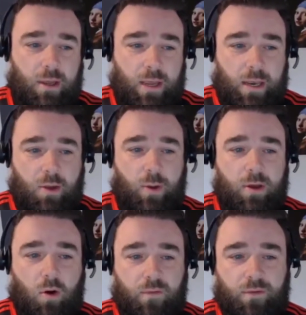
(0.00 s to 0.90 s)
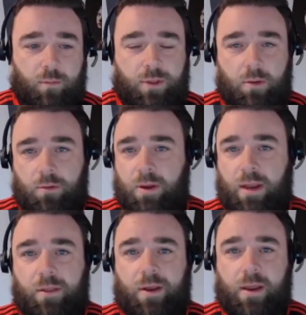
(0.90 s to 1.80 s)
And quite often, without doing
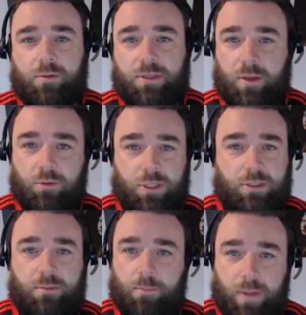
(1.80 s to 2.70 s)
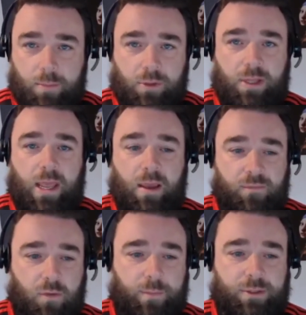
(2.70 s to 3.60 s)
anything else, they'll just be able to take a
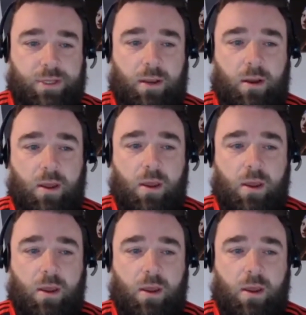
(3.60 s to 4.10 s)
few percent